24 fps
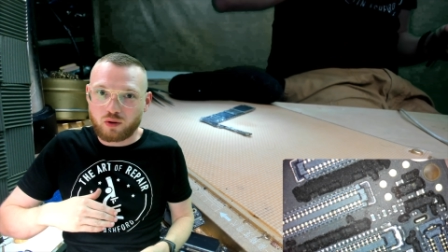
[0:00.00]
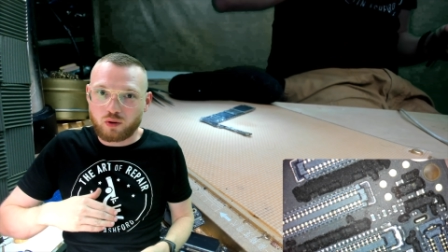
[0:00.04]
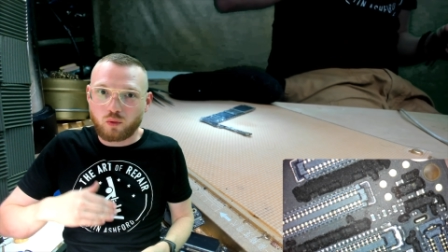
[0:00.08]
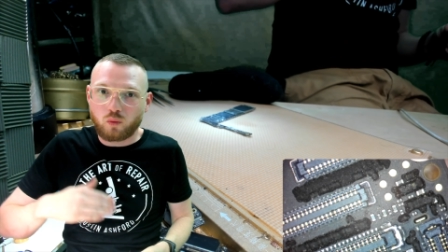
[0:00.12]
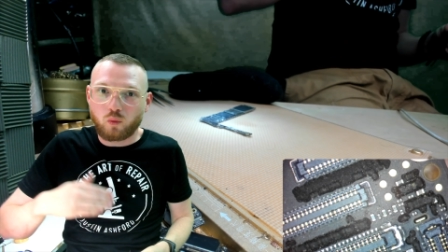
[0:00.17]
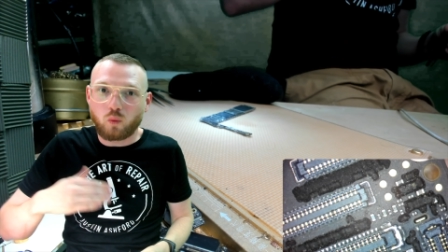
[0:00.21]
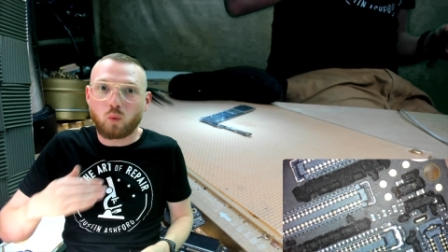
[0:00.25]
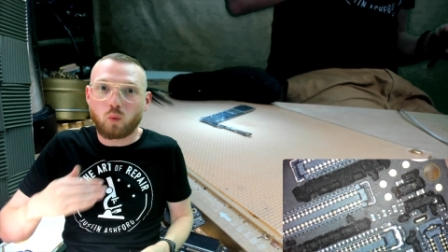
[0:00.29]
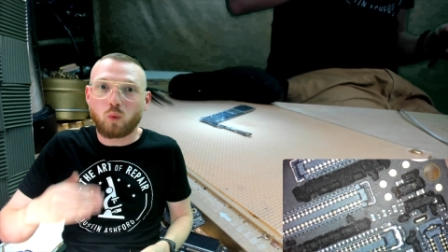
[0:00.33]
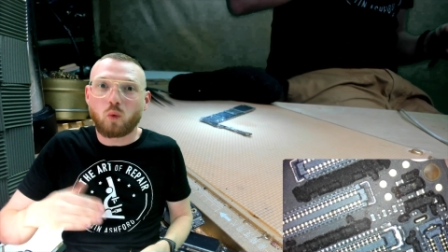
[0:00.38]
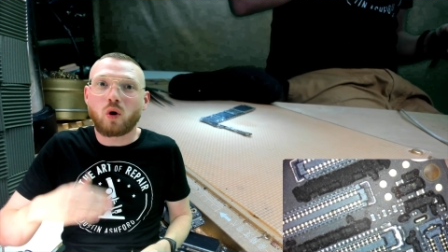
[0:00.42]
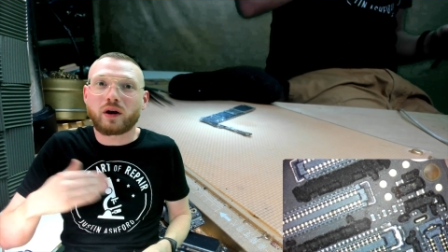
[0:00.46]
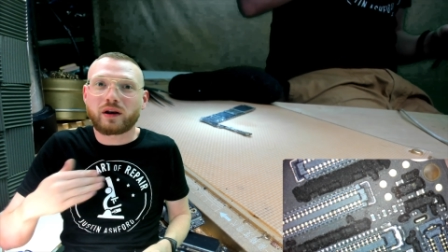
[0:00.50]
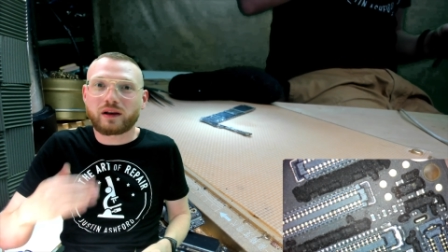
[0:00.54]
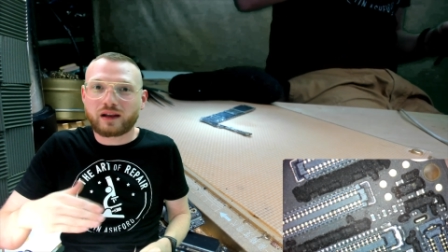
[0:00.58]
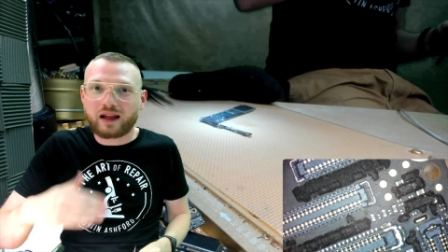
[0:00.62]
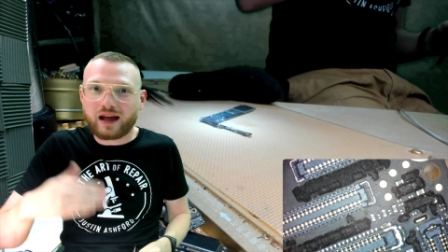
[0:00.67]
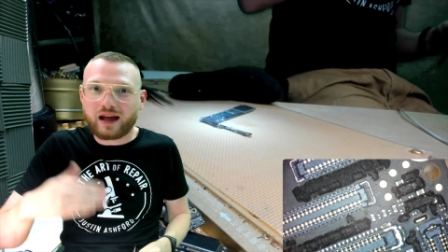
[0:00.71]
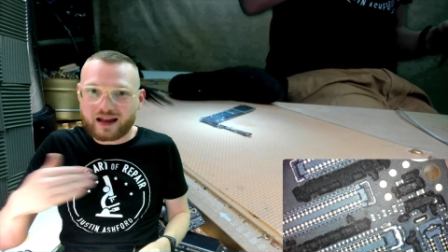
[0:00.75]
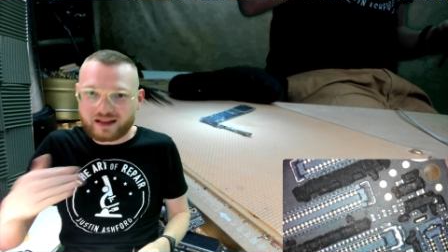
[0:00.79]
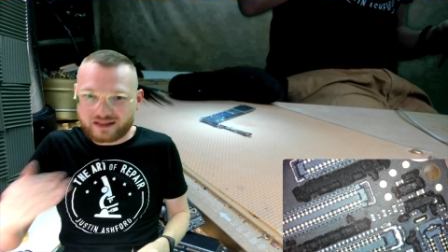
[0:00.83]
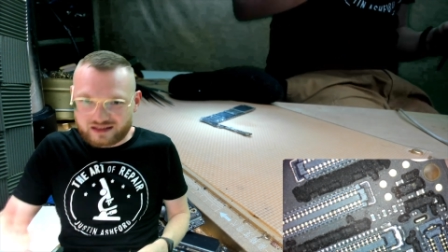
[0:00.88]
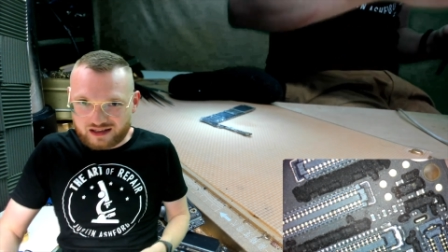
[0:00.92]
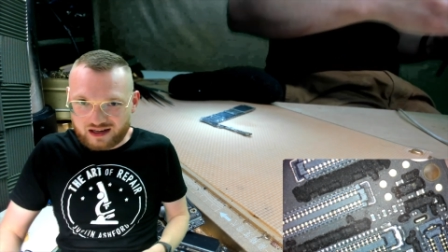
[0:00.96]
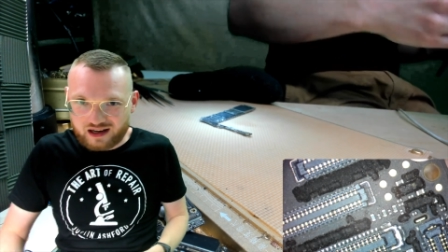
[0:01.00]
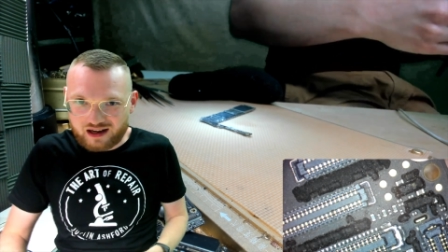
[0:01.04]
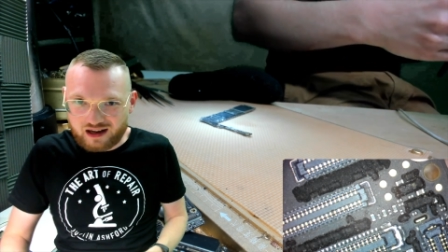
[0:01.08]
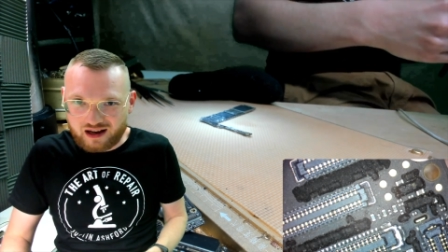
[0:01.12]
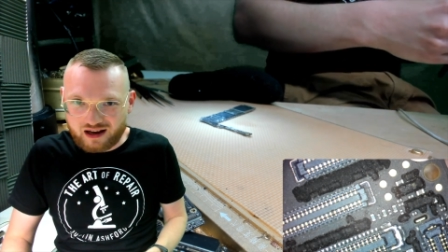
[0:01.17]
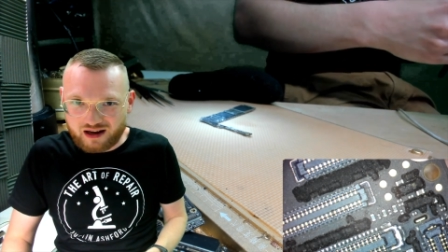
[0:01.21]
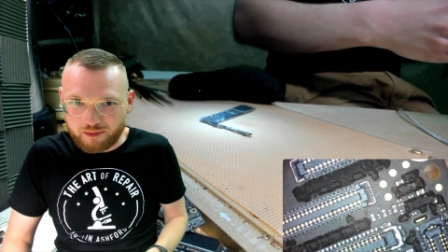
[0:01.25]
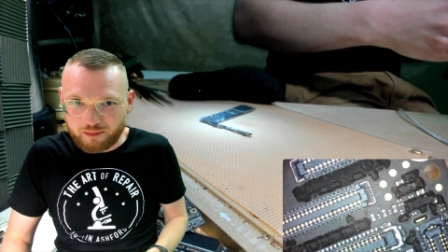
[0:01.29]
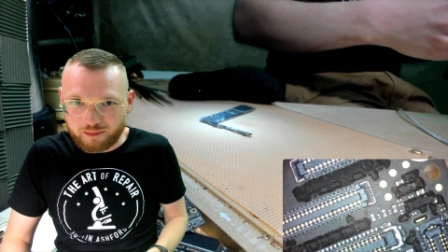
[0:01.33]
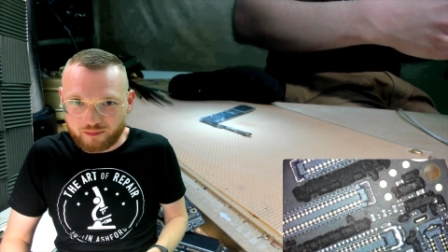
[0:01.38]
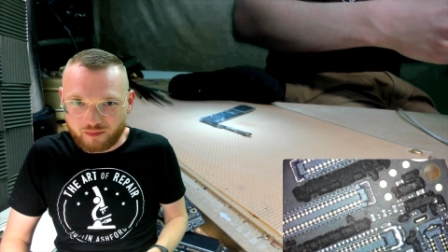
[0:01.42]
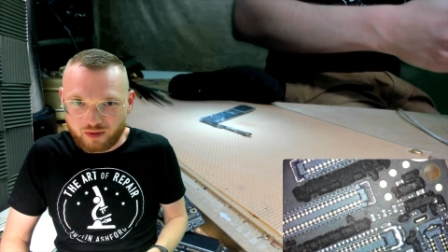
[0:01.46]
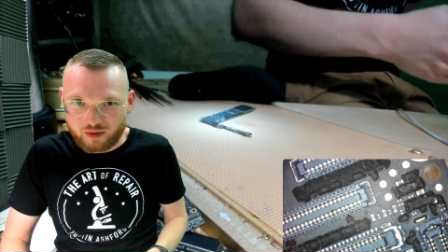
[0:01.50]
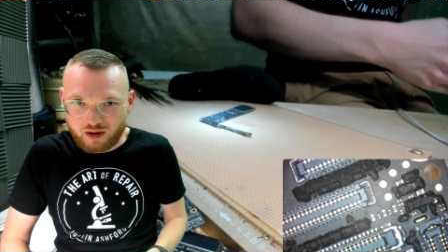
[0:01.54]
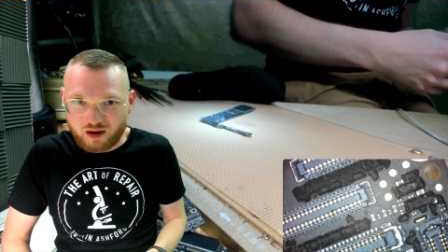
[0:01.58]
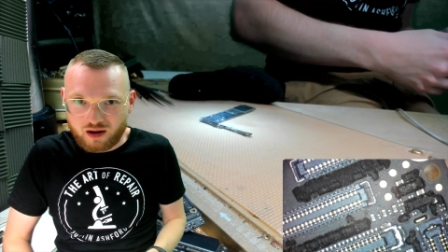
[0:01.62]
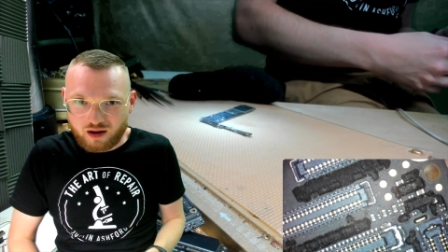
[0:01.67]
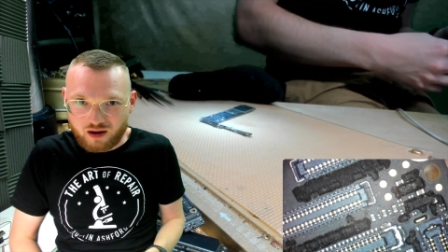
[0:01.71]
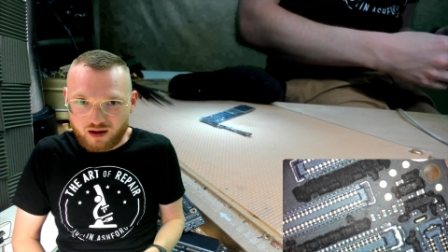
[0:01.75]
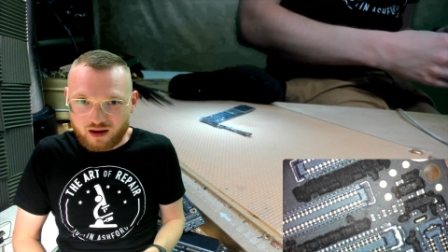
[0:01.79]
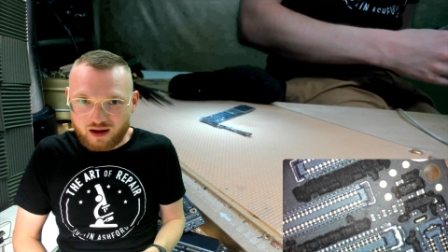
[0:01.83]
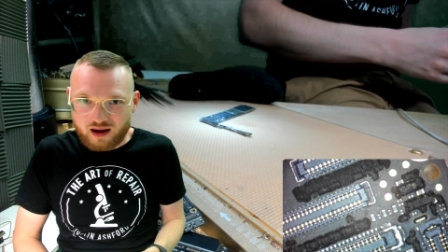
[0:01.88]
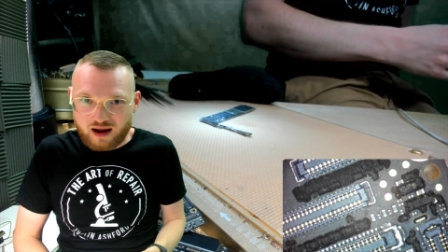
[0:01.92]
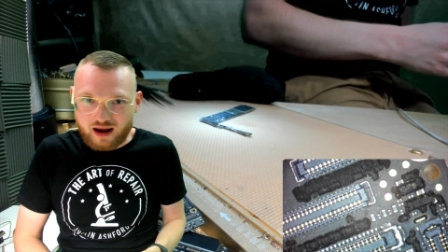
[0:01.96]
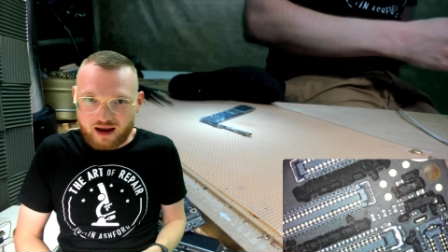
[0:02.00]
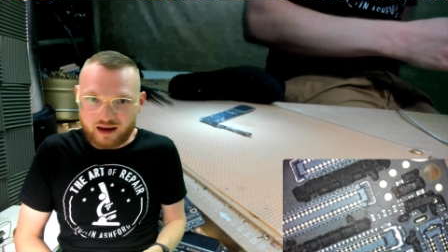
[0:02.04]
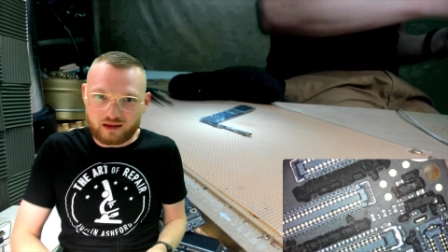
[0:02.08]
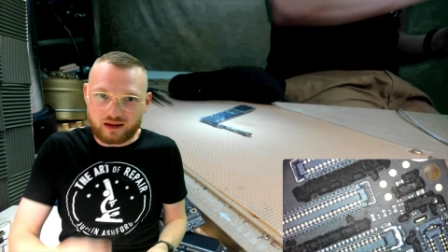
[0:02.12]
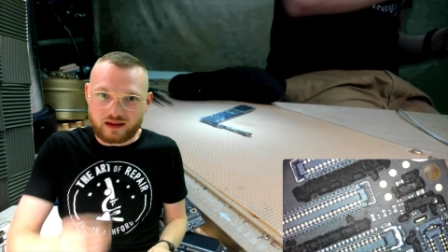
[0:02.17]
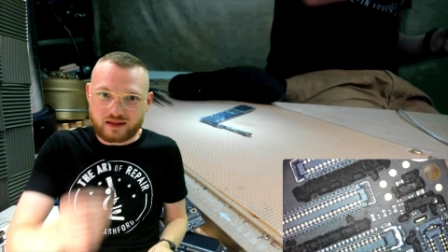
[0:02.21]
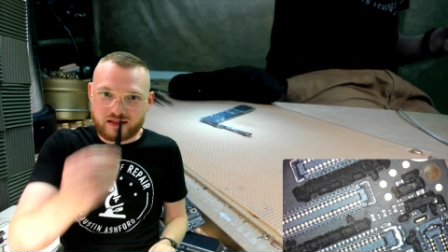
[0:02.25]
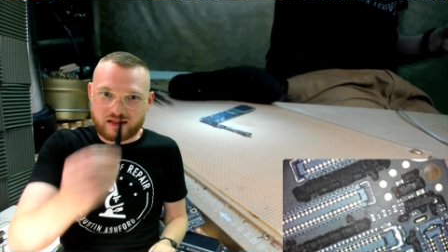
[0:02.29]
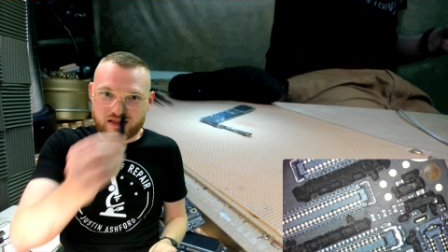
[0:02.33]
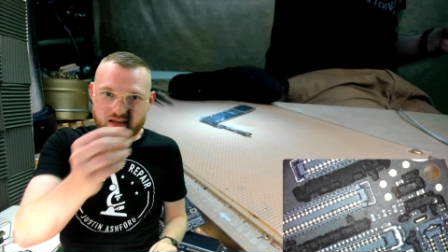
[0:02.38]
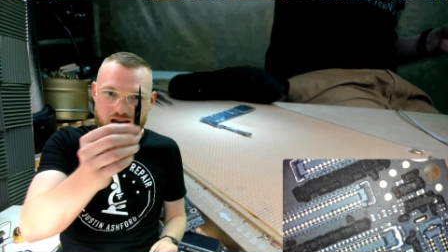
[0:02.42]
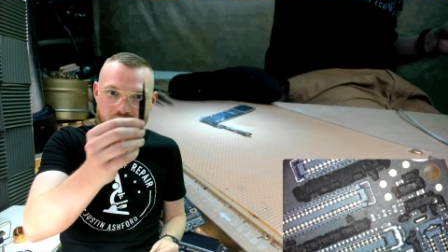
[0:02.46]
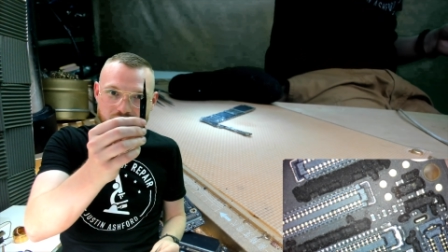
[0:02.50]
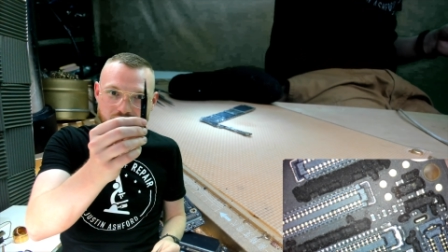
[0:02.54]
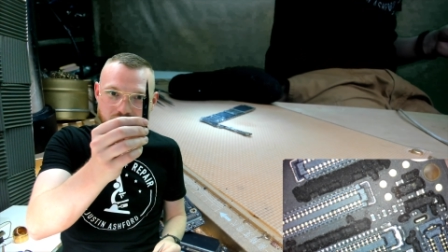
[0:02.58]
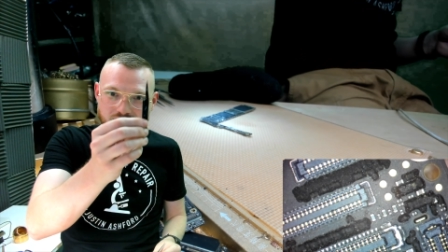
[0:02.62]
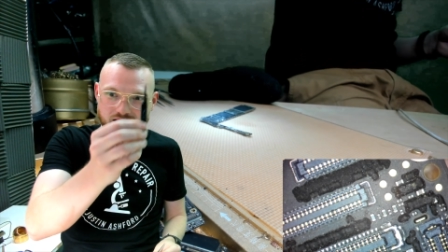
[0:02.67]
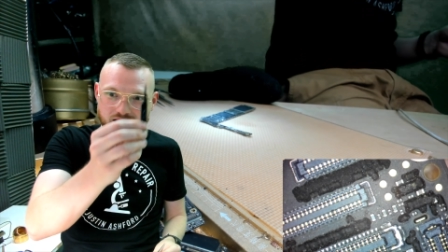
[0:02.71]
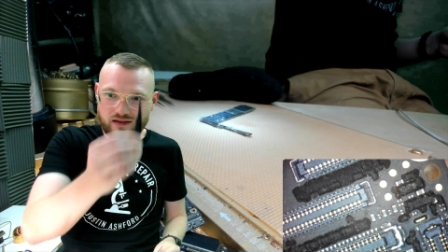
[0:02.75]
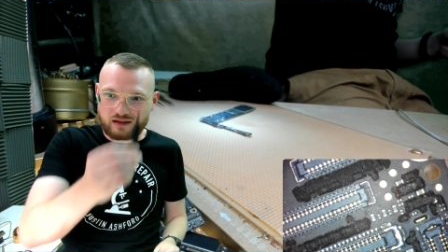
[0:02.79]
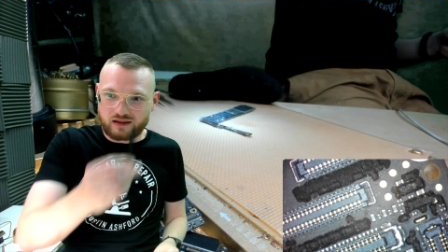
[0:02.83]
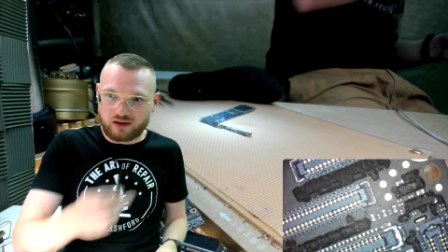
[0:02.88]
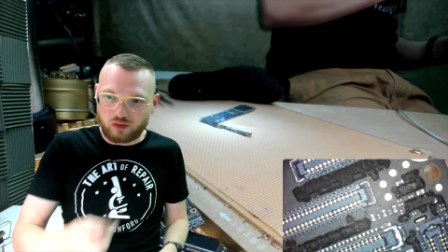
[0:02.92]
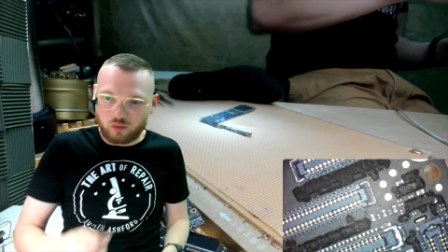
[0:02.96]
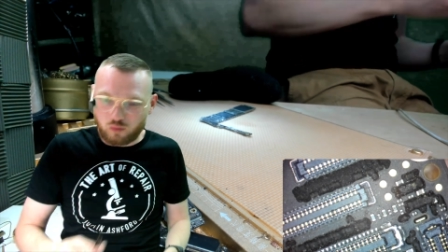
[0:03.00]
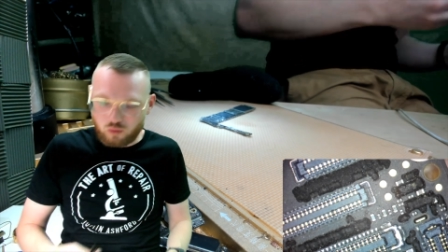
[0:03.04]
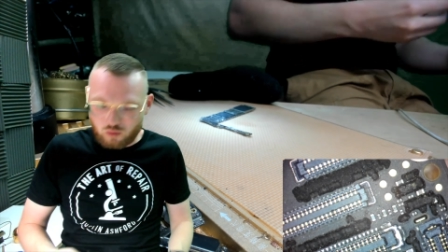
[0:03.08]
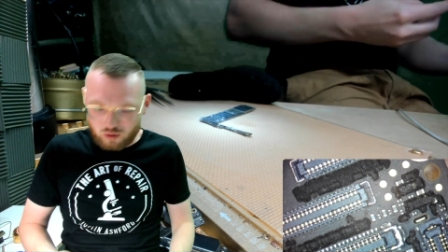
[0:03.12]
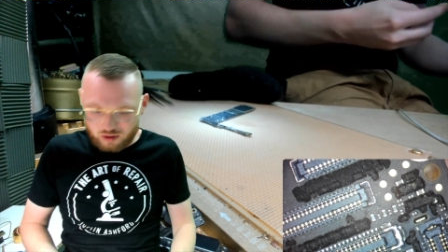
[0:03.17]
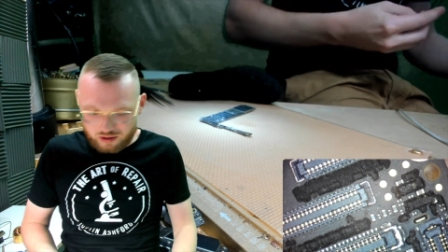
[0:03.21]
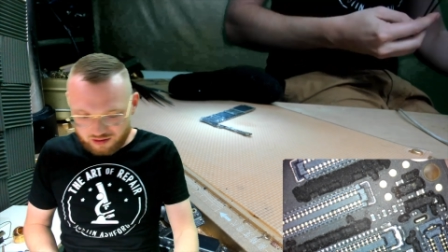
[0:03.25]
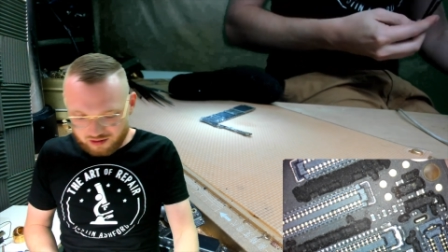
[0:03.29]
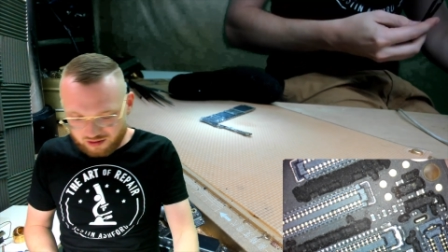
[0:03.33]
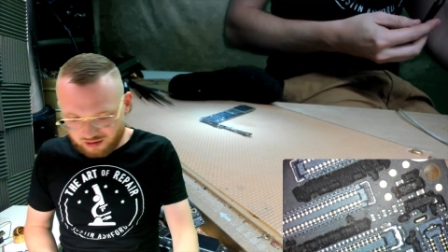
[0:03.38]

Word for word: one last time, and let's take this little one,